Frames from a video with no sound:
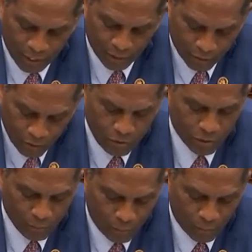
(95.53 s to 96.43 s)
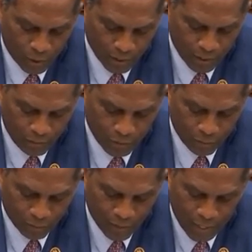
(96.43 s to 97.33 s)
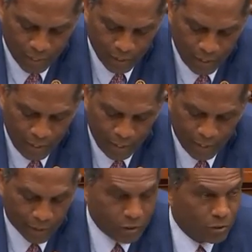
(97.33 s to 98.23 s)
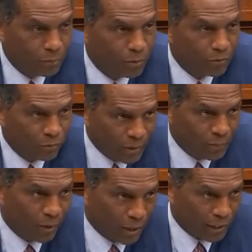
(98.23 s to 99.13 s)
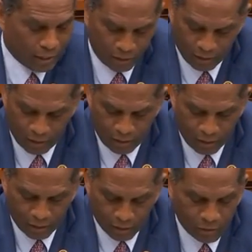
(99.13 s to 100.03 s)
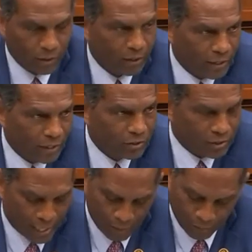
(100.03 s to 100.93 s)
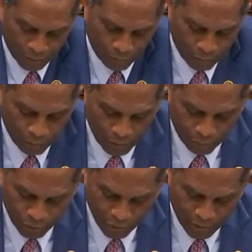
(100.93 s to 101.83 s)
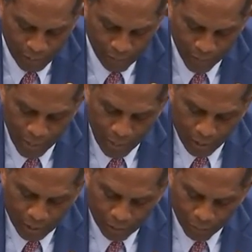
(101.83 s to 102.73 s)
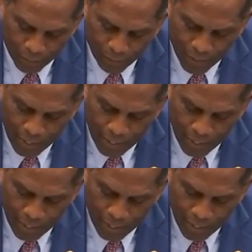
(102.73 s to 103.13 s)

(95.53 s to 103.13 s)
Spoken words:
I encourage and support the efforts to provide a consumer-free market to our nation's capital. I would really appreciate that. And